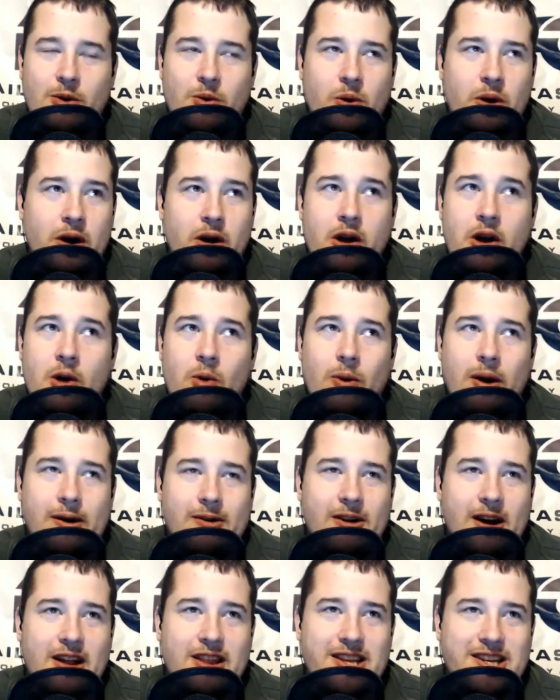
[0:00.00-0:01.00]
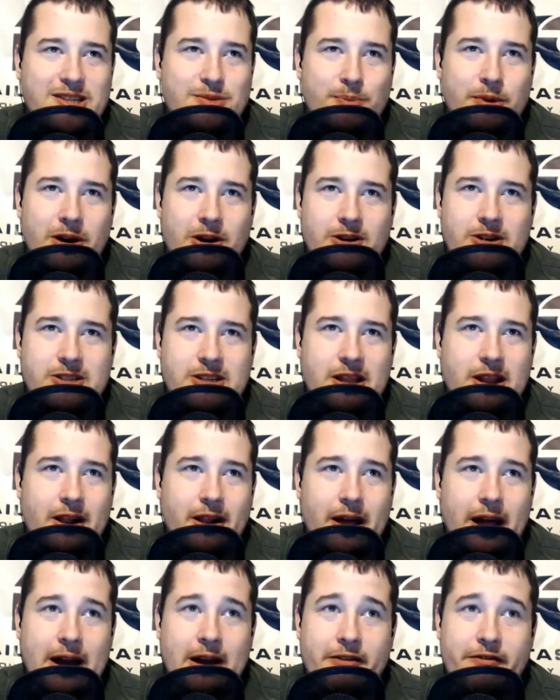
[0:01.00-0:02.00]
when Roethlisberger's in the
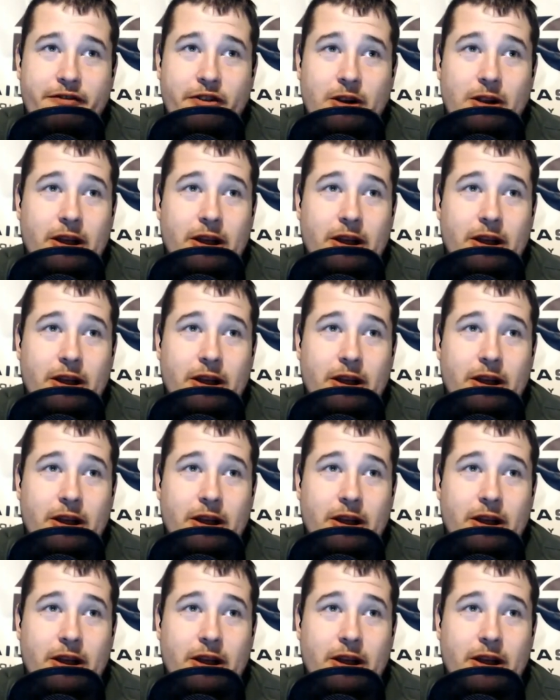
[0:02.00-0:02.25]
lineup for